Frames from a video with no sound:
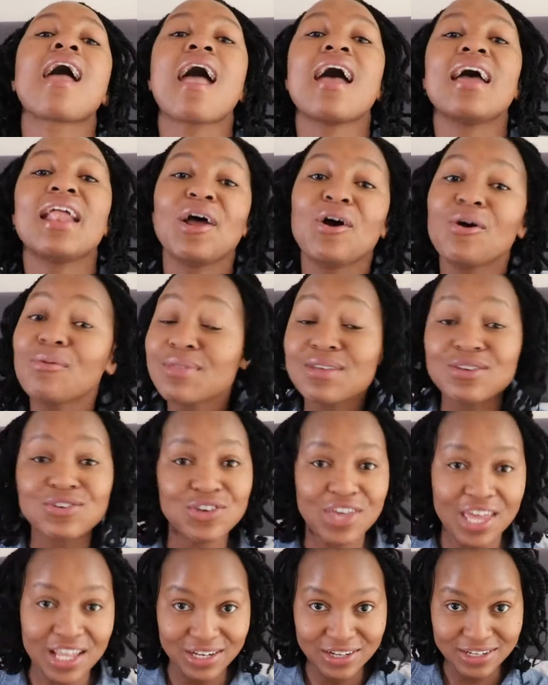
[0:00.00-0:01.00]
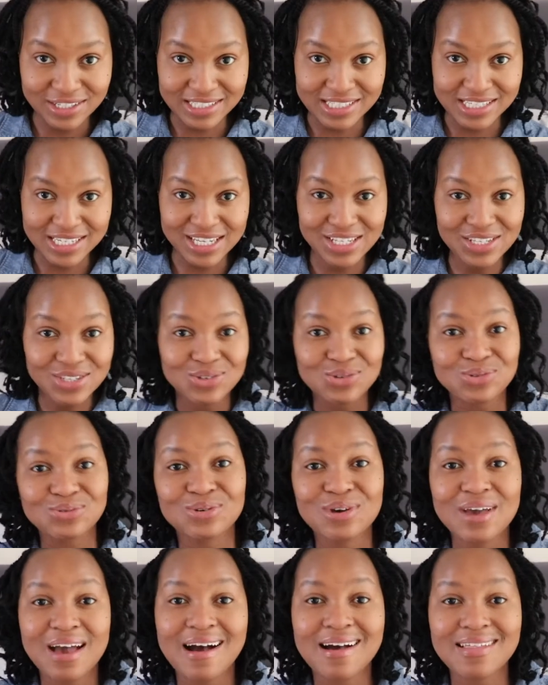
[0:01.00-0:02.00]
And I hope that you can
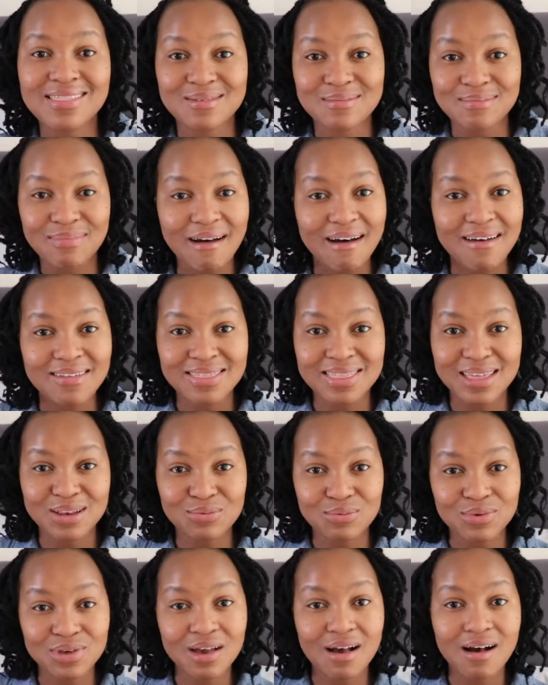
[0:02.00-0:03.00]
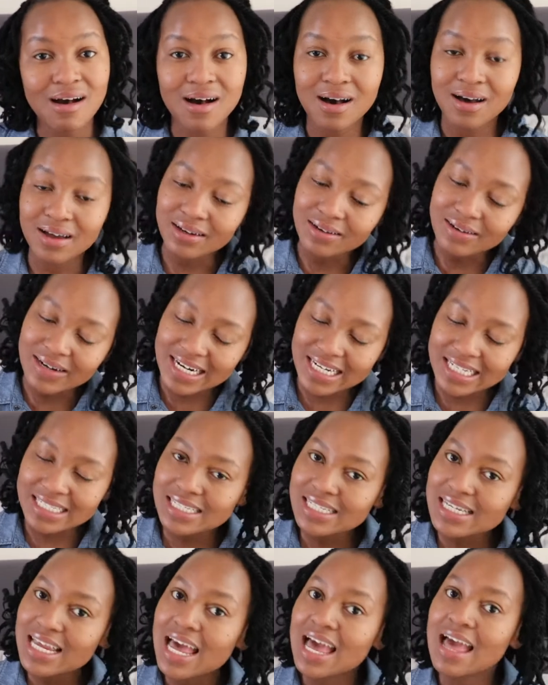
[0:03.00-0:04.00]
continue on the path that we are on,
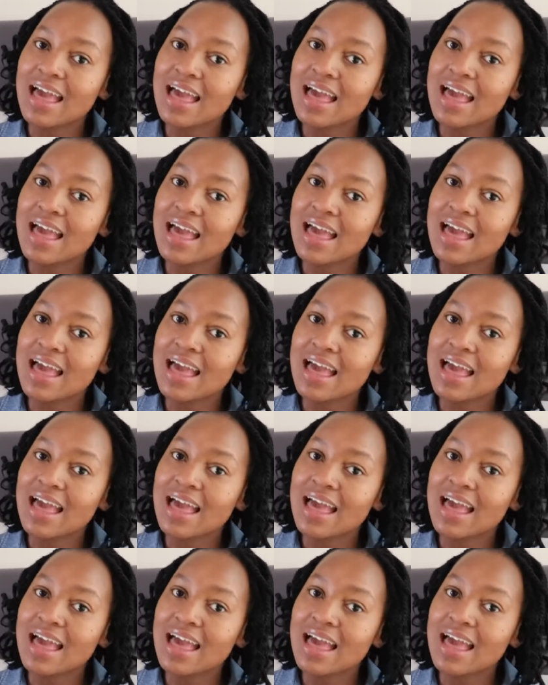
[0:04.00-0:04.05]
right?